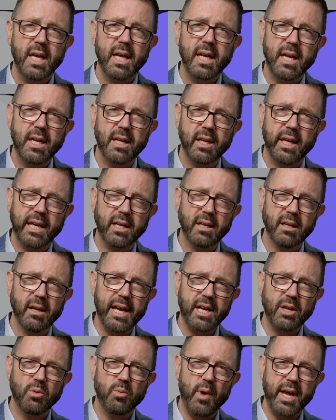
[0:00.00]
in a
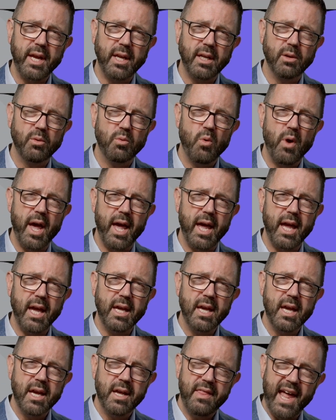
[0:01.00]
lightweight
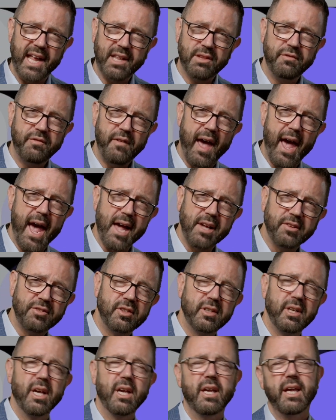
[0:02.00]
way that's
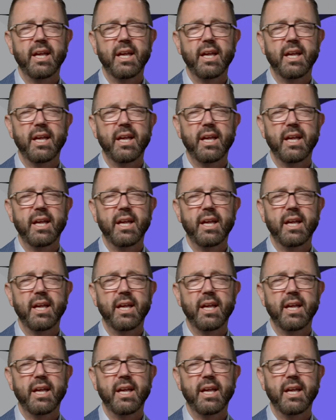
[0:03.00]
fast